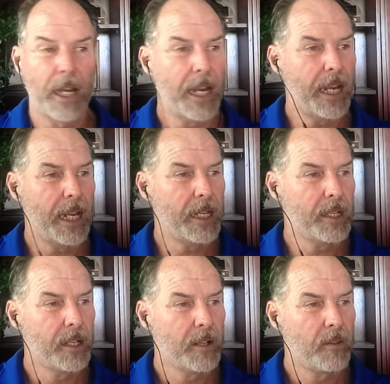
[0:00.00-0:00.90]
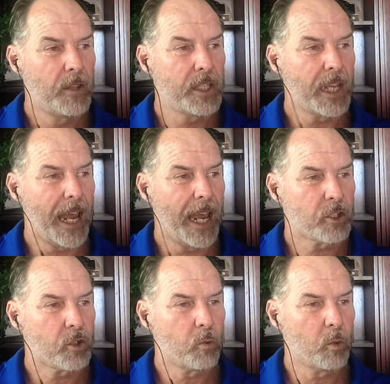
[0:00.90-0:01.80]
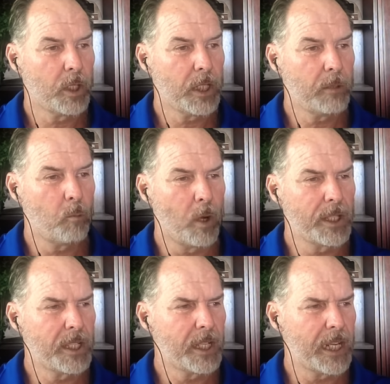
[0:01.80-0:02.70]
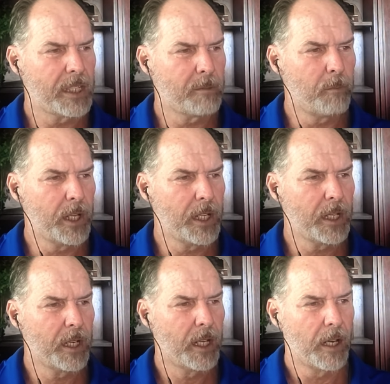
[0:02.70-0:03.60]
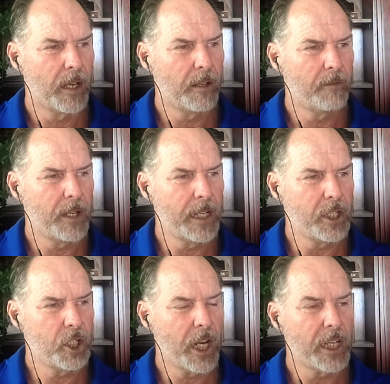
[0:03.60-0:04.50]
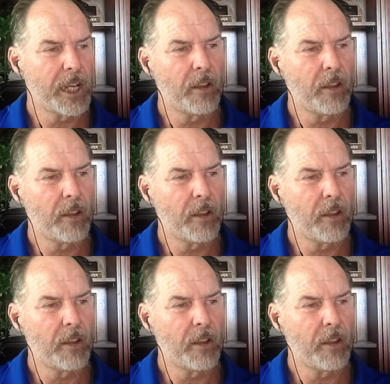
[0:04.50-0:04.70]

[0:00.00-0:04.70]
And this actually wasn't as big of a change.